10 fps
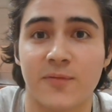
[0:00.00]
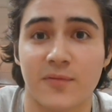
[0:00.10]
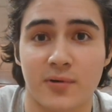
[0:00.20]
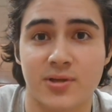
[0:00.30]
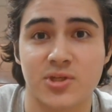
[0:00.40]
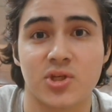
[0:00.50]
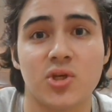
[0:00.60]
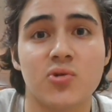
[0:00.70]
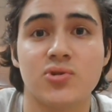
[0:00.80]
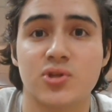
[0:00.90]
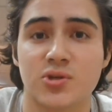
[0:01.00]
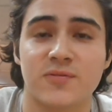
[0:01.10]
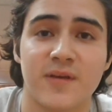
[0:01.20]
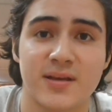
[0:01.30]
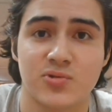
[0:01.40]
for us to use those
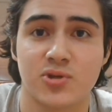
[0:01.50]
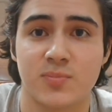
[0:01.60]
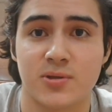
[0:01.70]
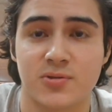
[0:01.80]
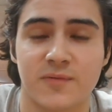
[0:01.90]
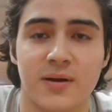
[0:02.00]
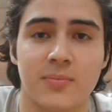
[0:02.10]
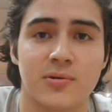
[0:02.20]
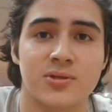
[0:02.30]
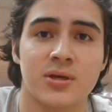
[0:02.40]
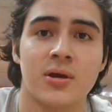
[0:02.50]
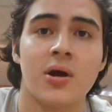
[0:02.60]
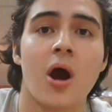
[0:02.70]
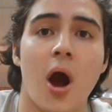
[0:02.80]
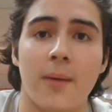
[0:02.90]
fast twitch muscle fibers
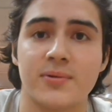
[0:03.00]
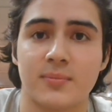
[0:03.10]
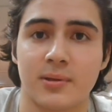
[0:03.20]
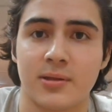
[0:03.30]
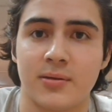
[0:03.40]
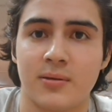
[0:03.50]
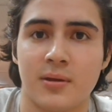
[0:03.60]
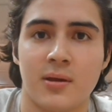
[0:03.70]
optimally.